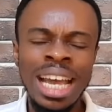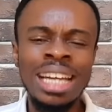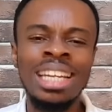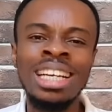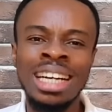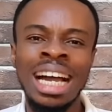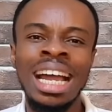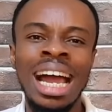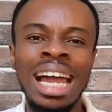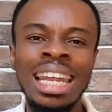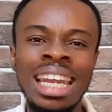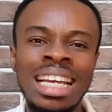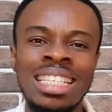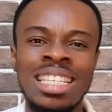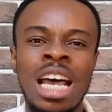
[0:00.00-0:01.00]
edi kind
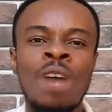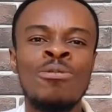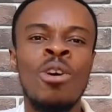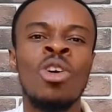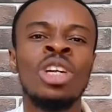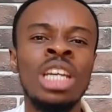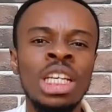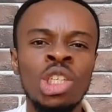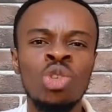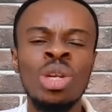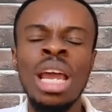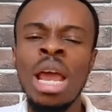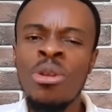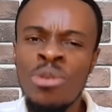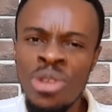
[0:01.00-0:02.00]
alesa foundation
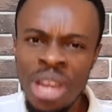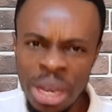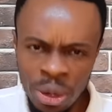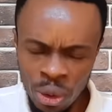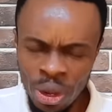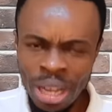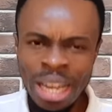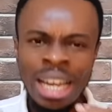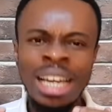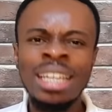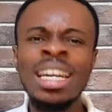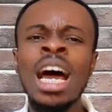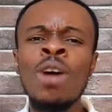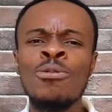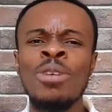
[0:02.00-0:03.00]
ewe no.
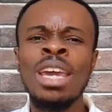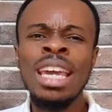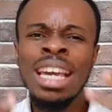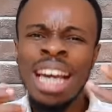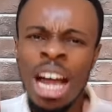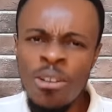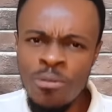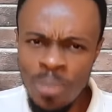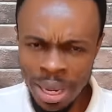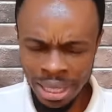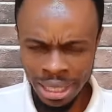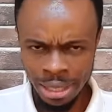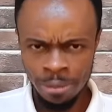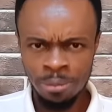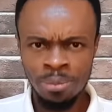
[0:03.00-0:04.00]
Na fei
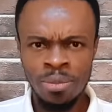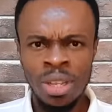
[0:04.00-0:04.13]
government.